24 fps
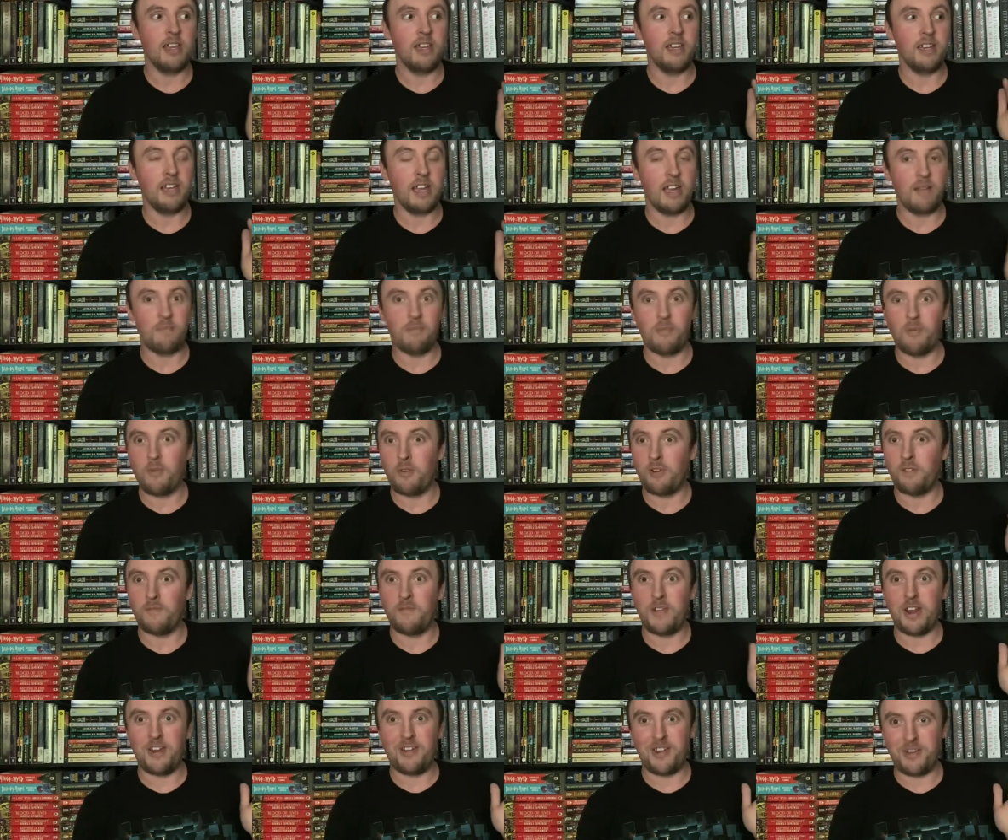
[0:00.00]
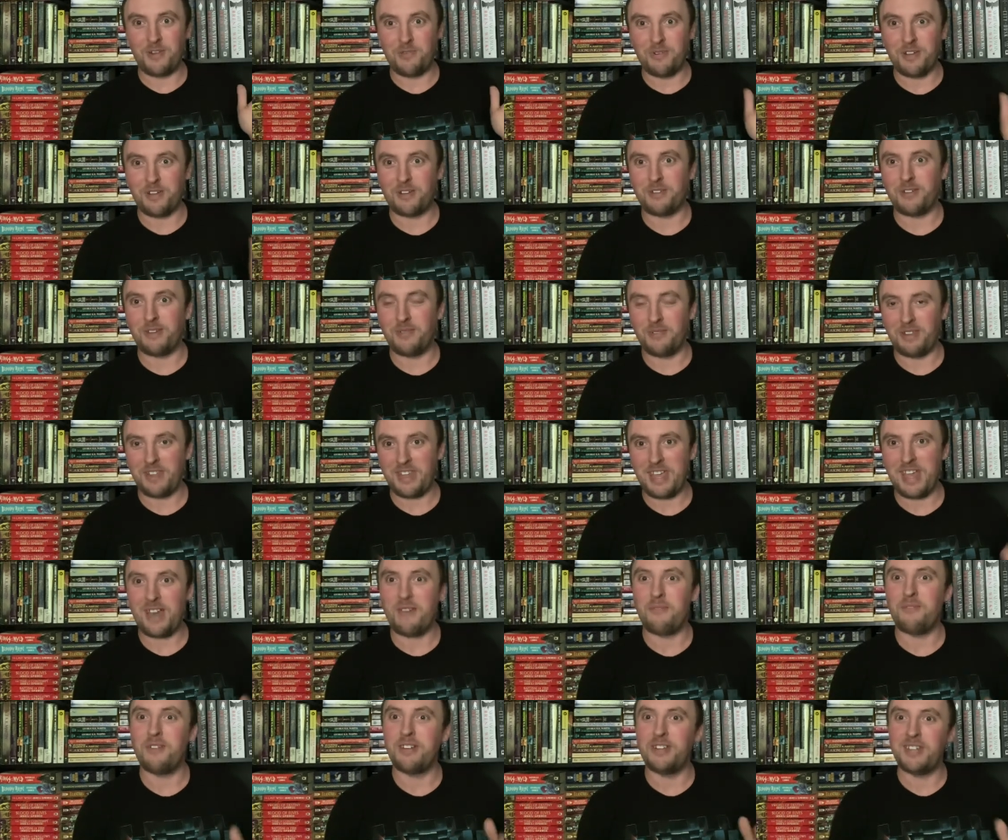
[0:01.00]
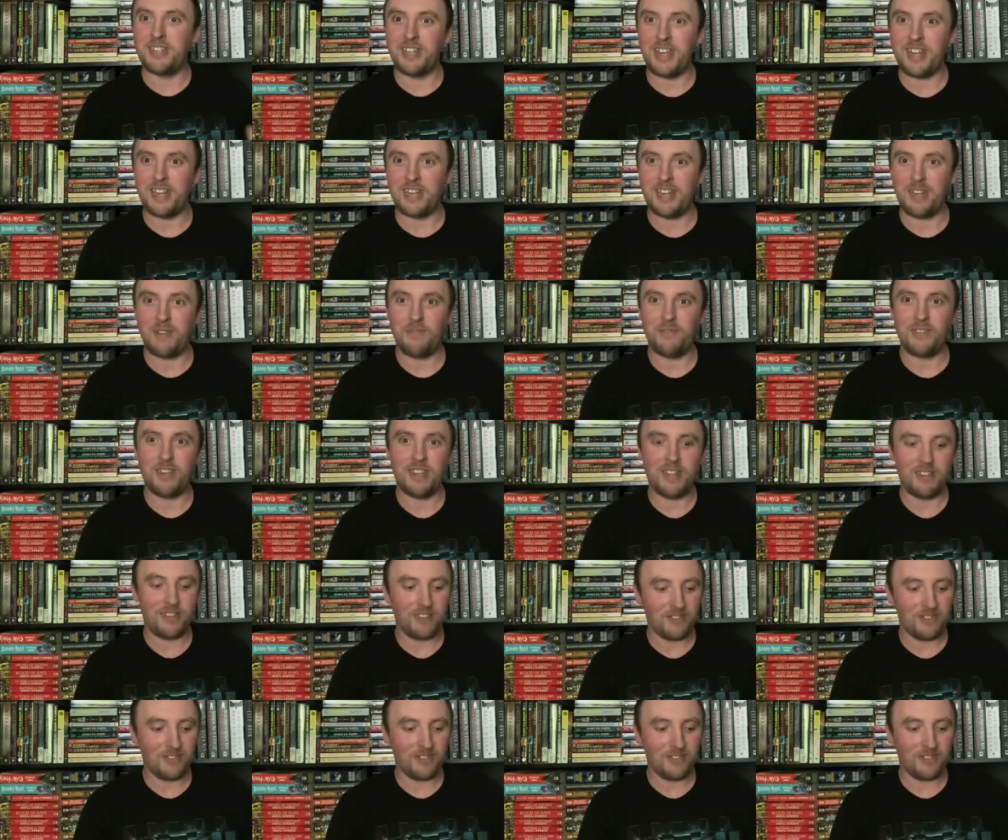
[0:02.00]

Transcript: Got bored very quickly with that one, DNF'd it.